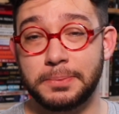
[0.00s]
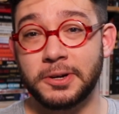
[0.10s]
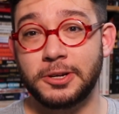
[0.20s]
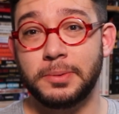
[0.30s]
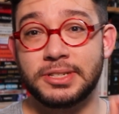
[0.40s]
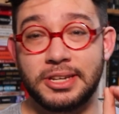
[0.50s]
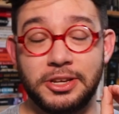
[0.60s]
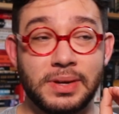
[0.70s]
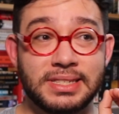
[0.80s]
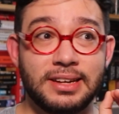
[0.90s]
booktubers.
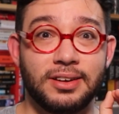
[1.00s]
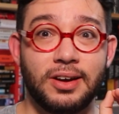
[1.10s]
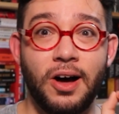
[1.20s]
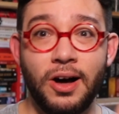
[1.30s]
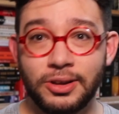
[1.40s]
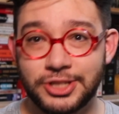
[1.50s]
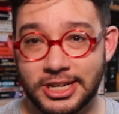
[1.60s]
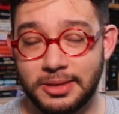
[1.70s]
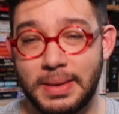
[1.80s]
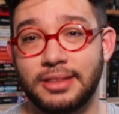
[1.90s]
You guys need to all
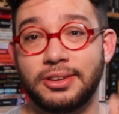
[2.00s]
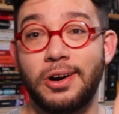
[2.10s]
check them out.